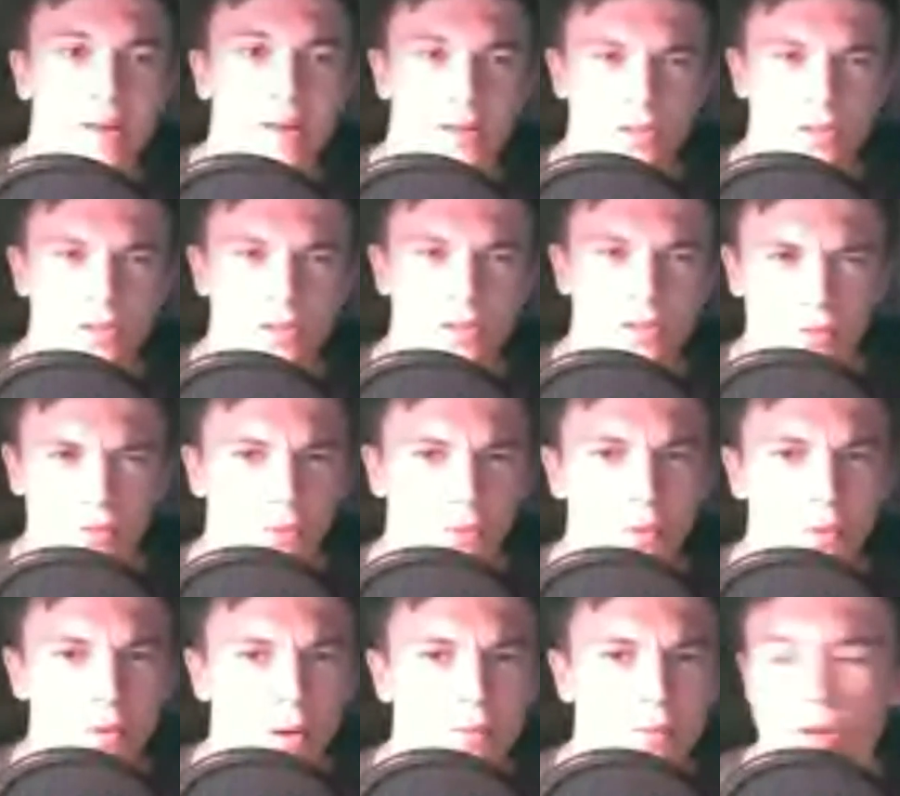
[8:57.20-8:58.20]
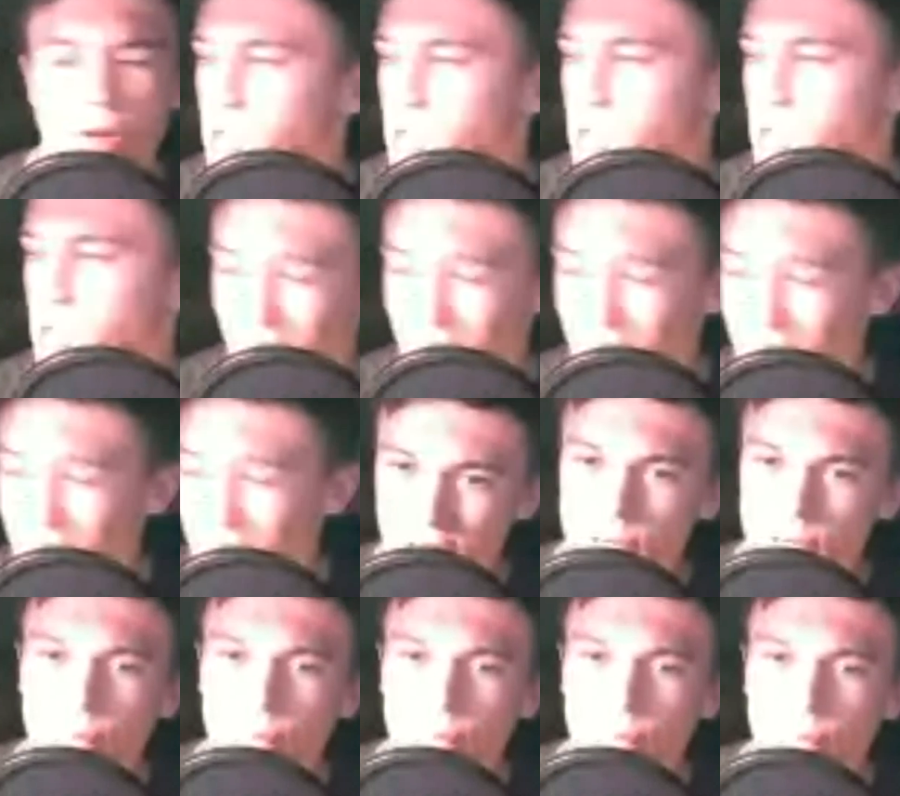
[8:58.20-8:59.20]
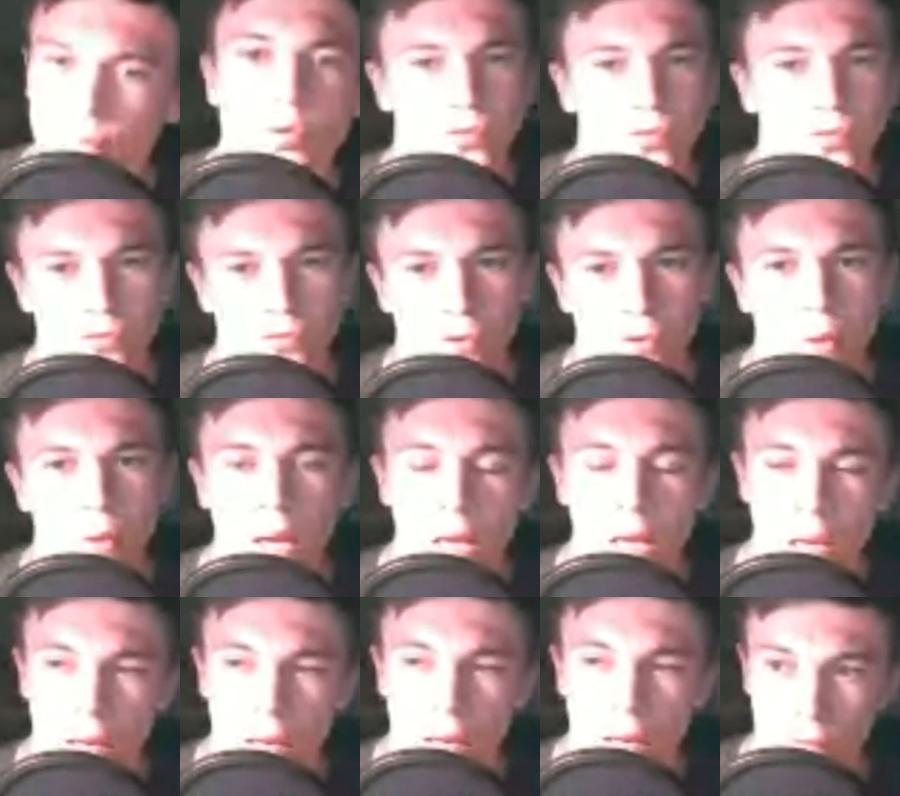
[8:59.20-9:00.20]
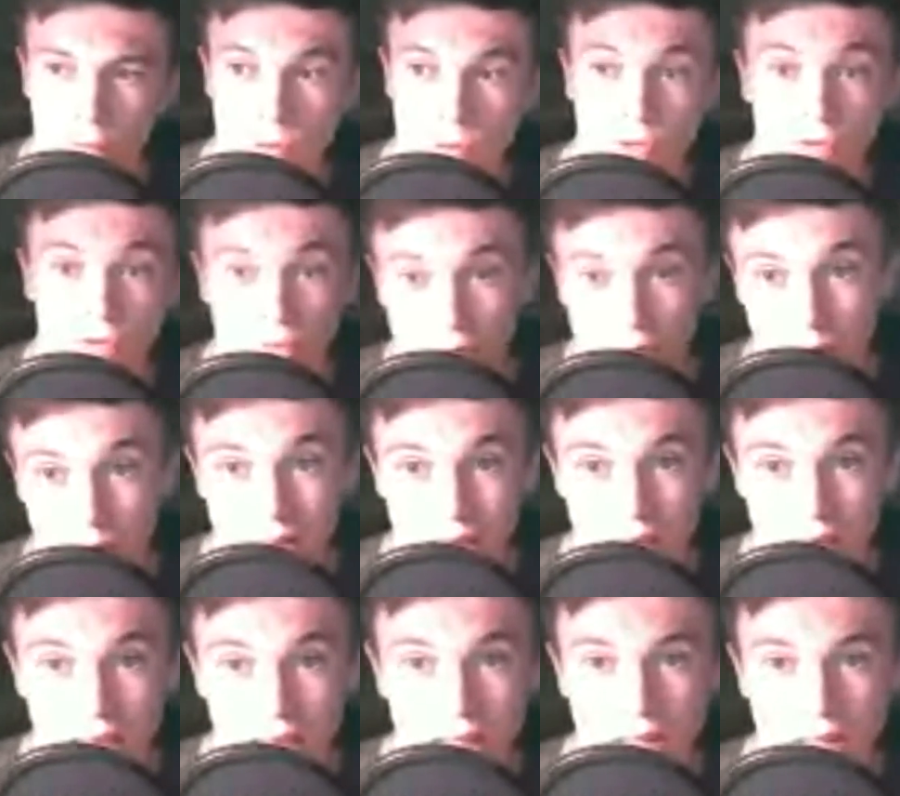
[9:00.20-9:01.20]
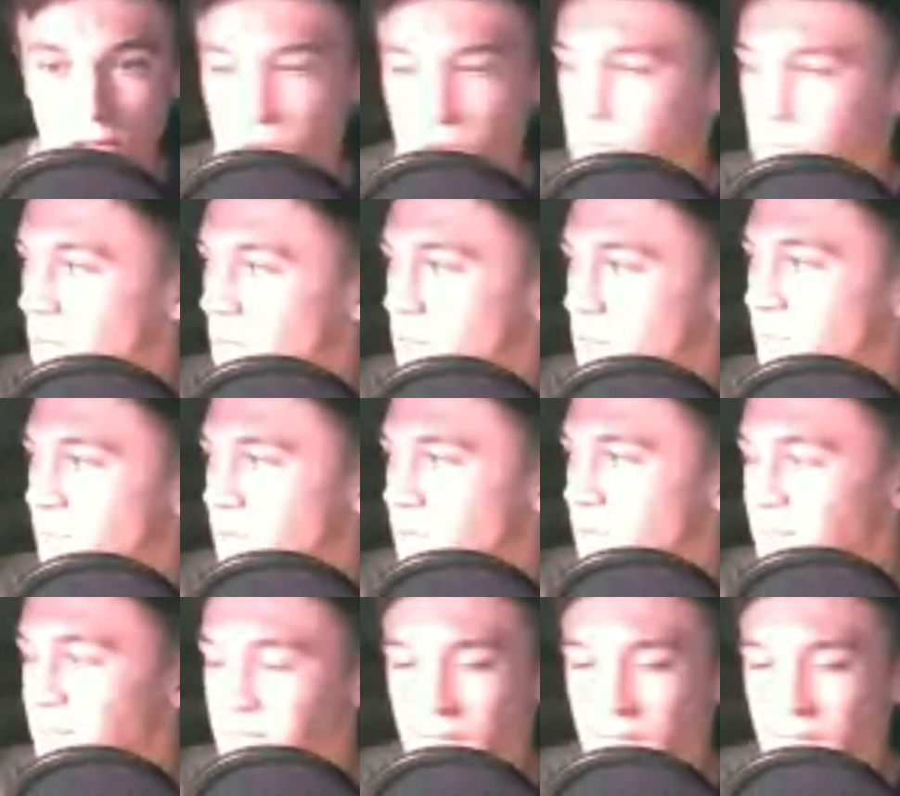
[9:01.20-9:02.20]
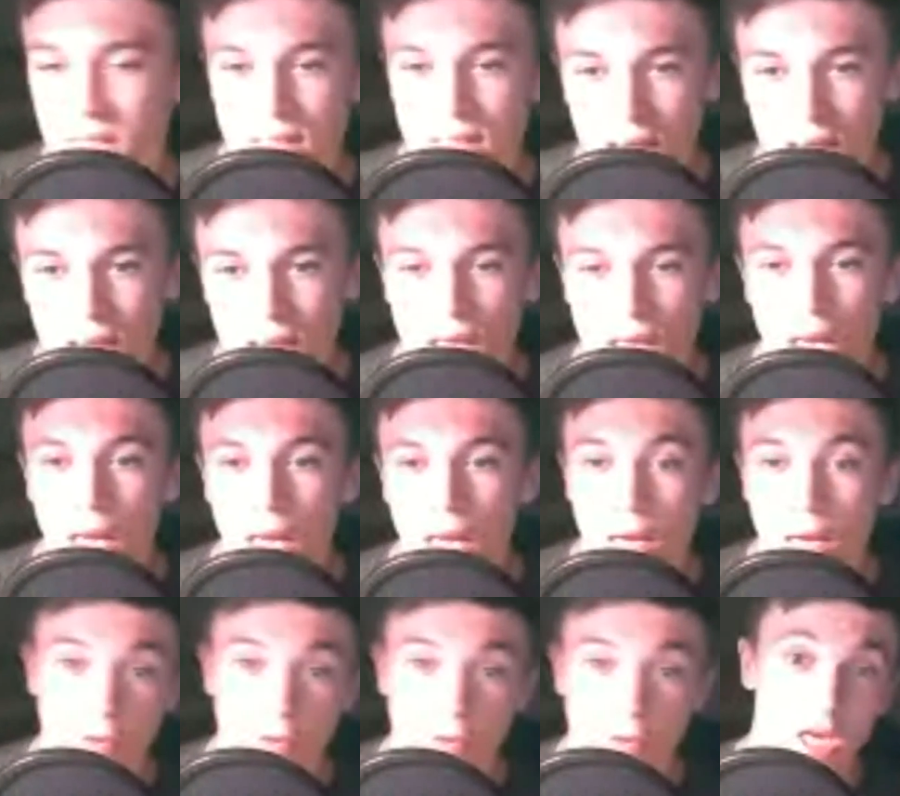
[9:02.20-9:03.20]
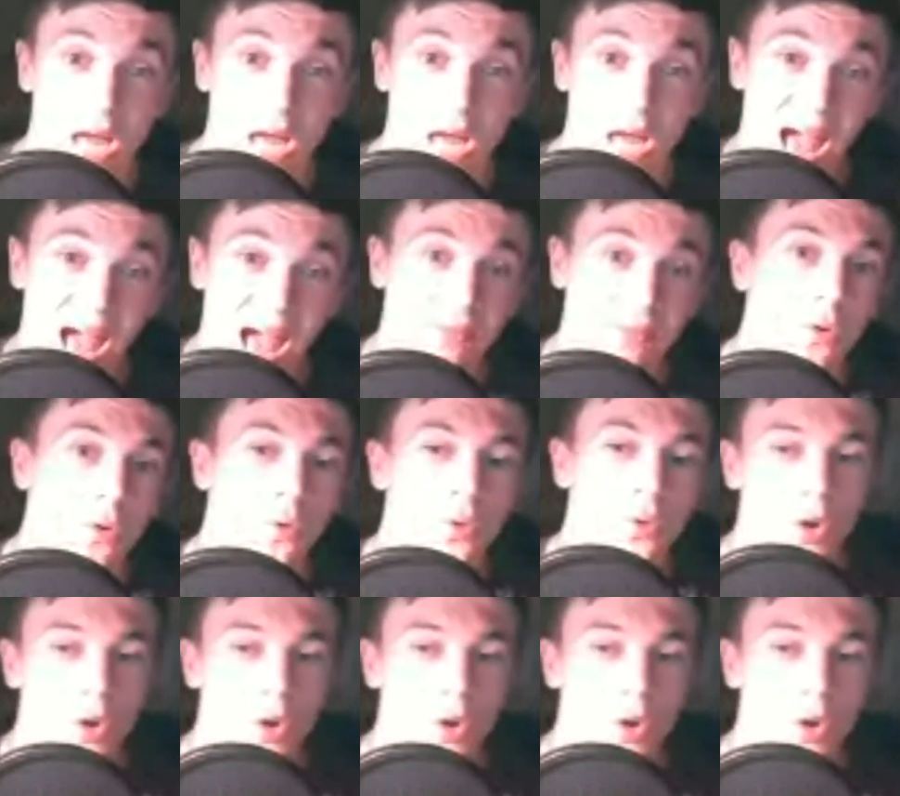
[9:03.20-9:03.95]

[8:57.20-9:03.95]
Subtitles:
like that, don't get me wrong. Of course, you have your vegetables, your fruit, and of course your vitamin D's and shit, like vitamin C's and D's. And obviously you have all